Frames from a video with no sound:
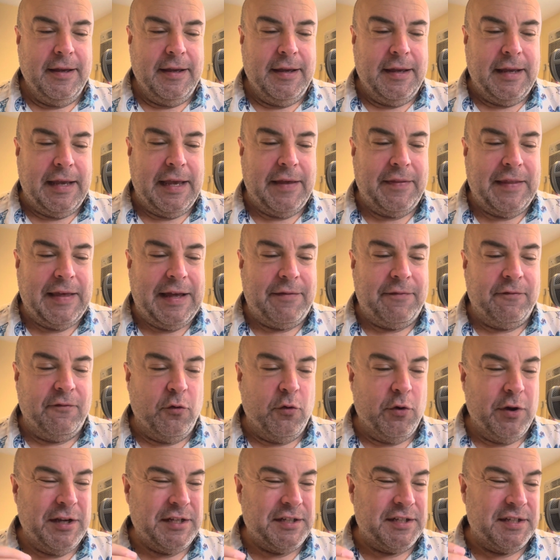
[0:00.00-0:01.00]
And that
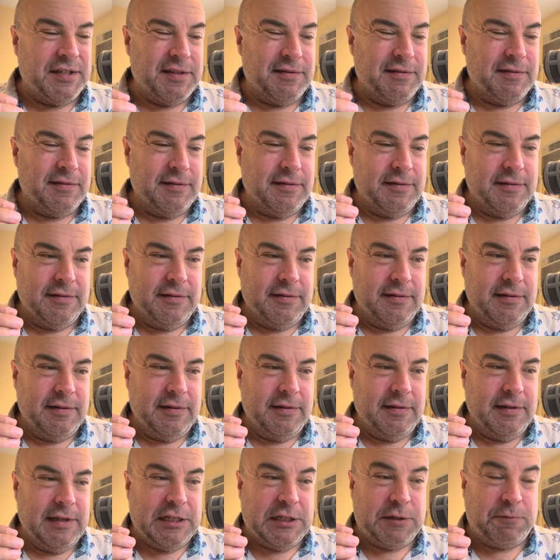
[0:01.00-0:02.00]
voice
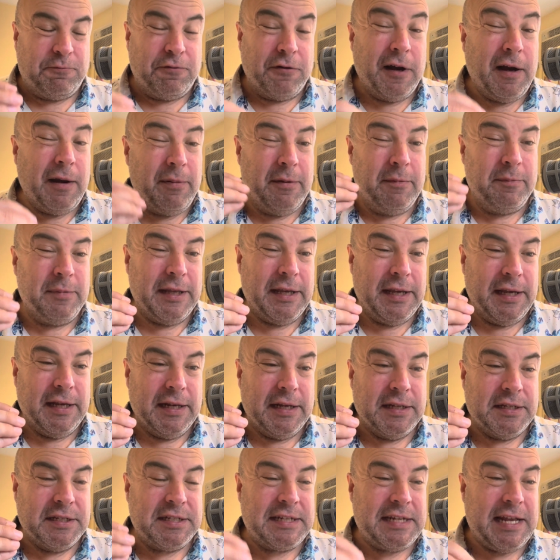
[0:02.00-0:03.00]
is probably going
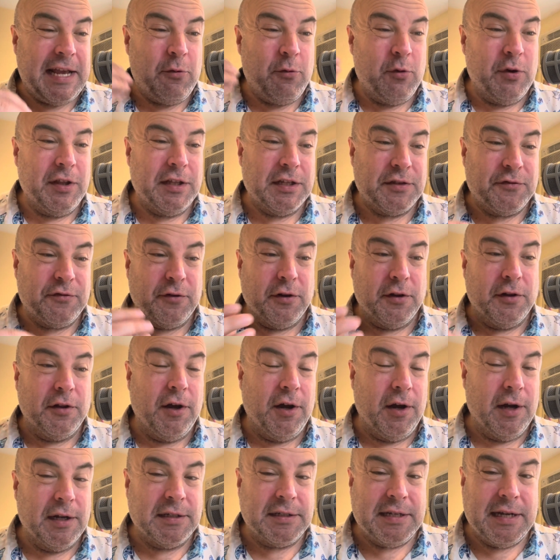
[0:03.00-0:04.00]
to stay with us for a
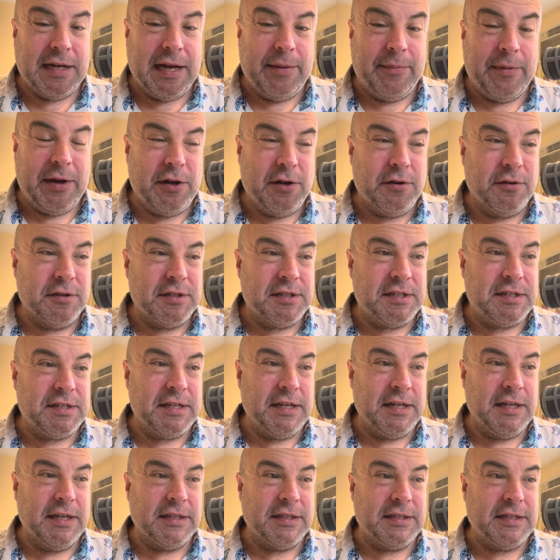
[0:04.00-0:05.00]
long time. I don't
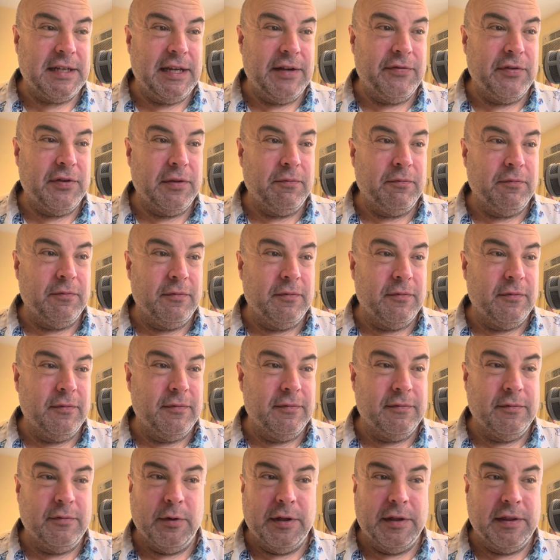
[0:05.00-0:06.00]
see us, even
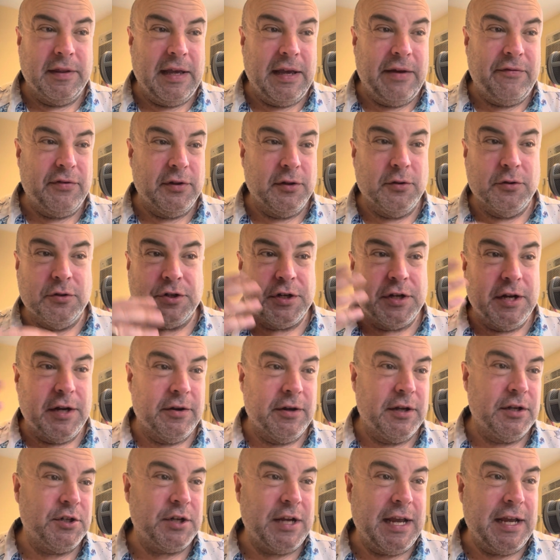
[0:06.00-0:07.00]
with
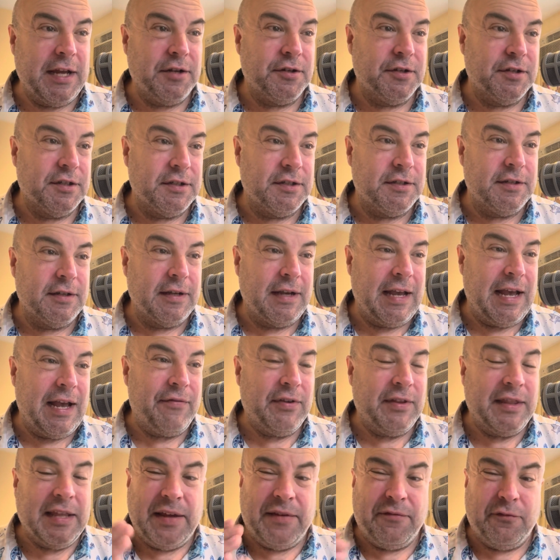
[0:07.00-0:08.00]
evolutionary changes,
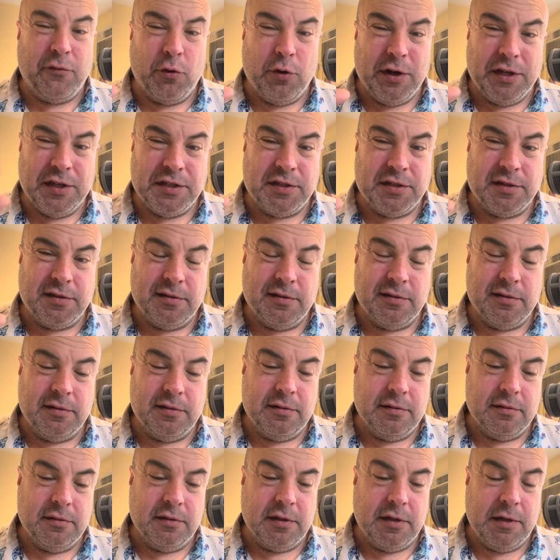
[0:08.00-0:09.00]
having that voice
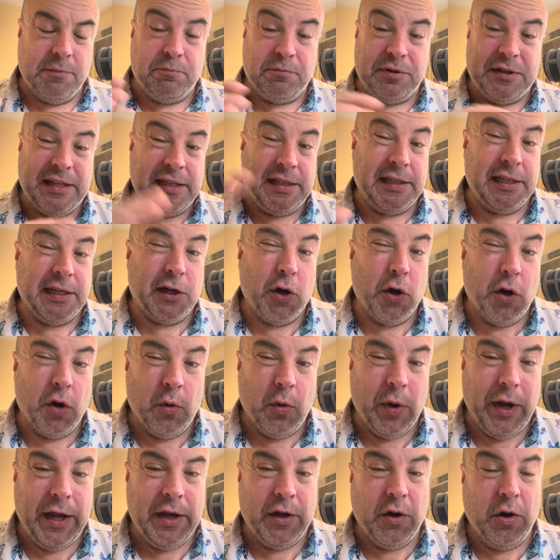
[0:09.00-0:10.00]
completely go
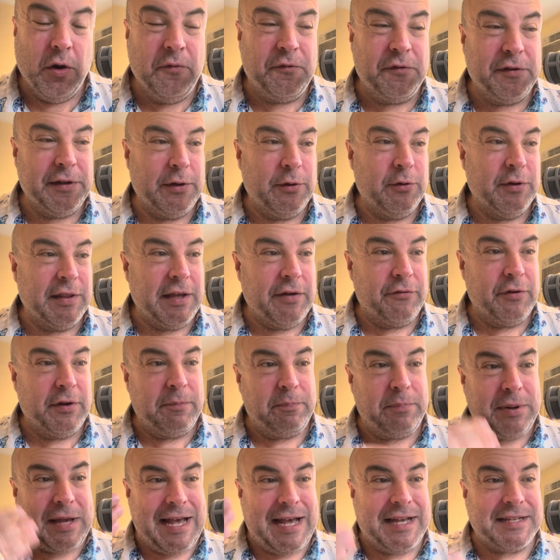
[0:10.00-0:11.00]
away. Hopefully with every
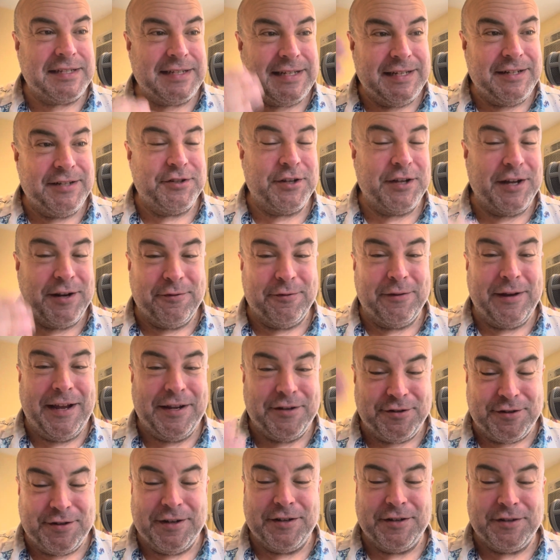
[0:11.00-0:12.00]
passing
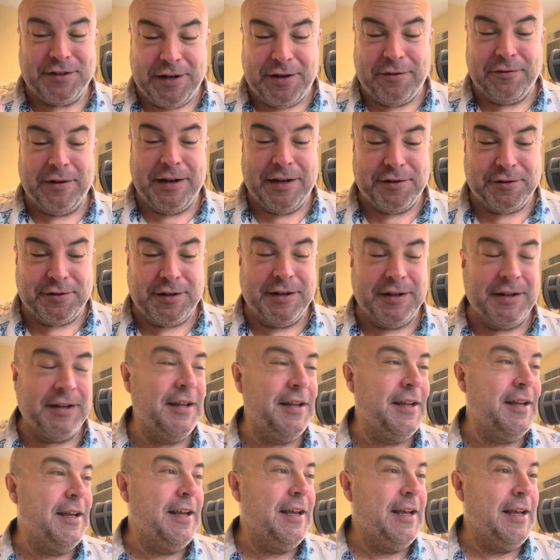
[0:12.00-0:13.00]
generation and generation,
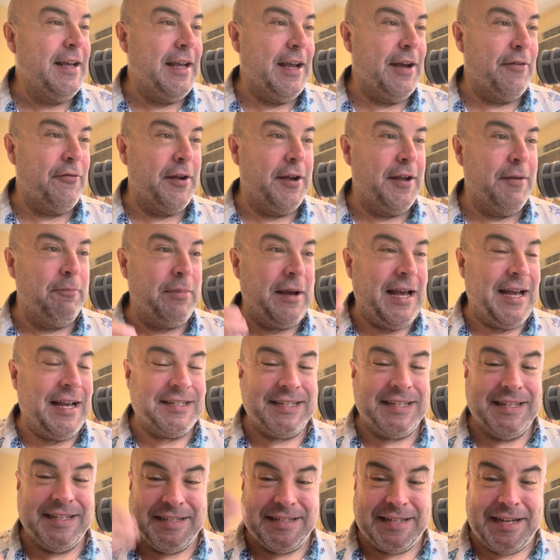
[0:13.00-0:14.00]
every
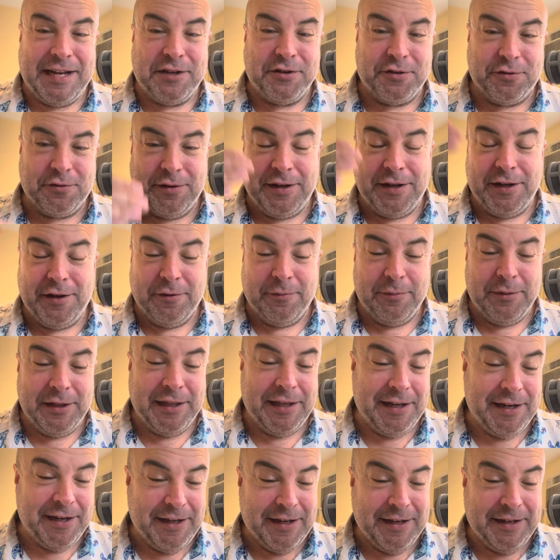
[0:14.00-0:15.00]
passing century or
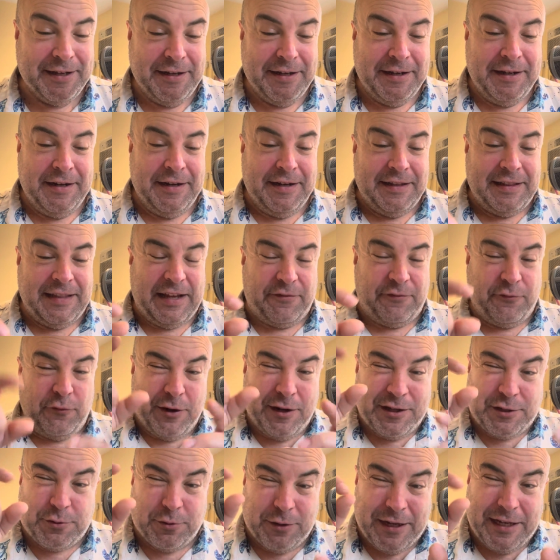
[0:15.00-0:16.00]
millennia, that
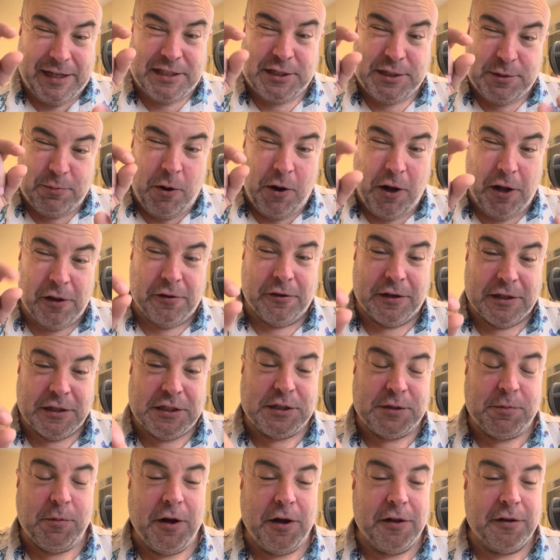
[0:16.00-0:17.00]
voice will get smaller and
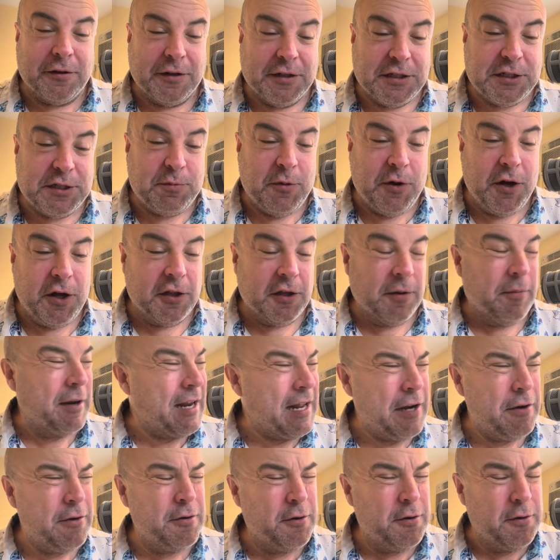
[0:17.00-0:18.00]
smaller and smaller. But I
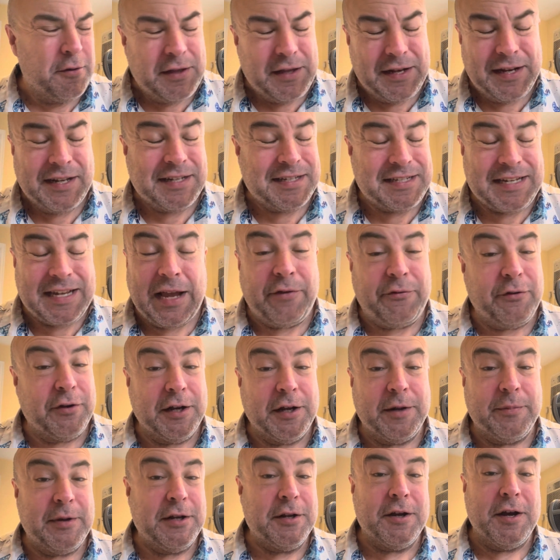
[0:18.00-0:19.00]
don't know that it's ever going
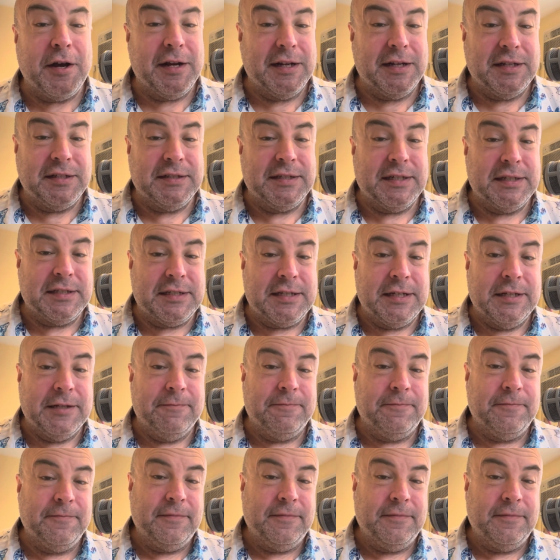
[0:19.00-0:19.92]
to be non-existent.